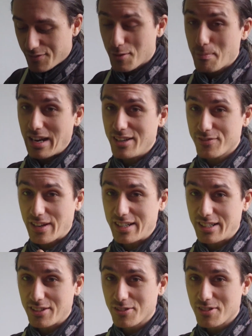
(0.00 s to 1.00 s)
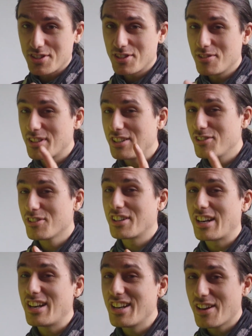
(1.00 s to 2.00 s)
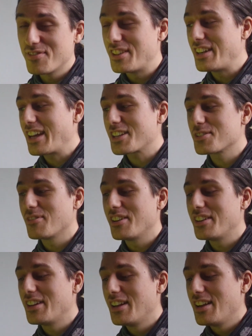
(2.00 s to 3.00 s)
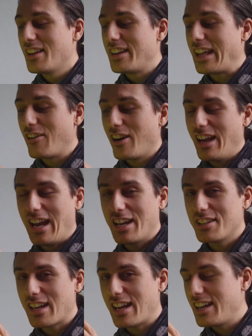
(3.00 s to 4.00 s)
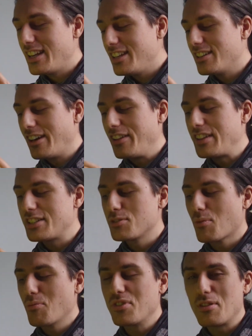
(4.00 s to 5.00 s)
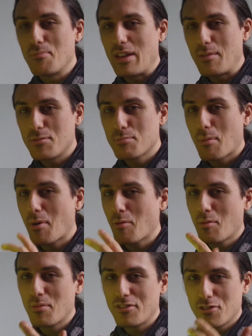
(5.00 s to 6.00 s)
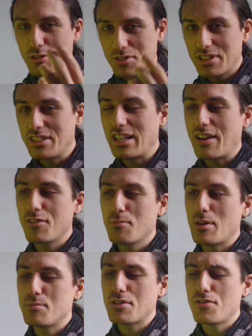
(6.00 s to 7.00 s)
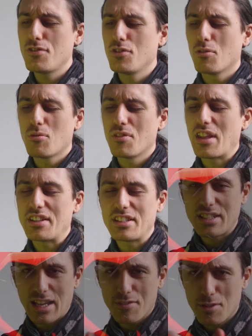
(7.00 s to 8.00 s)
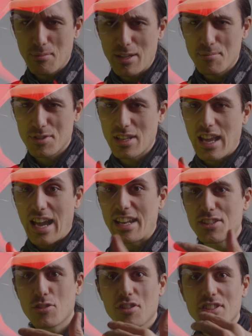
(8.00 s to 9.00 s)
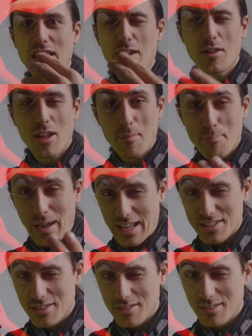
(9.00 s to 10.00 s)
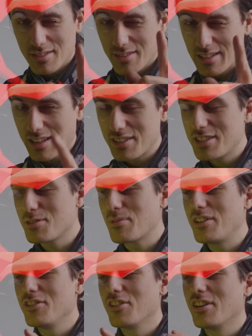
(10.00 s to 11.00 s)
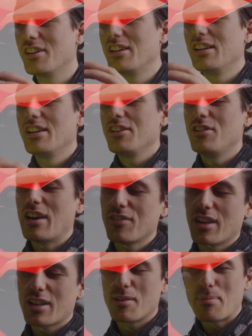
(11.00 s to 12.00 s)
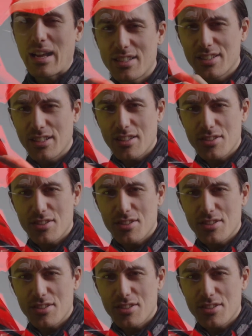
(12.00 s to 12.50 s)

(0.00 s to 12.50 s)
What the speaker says: the paint fading annoys you, then you're going to love the next one. Now, this is one with the MIPS, but my one before didn't have the MIPS. If you've got one that have the MIPS, and it's got, say, like a pattern. Now, this is where you have like a pattern at the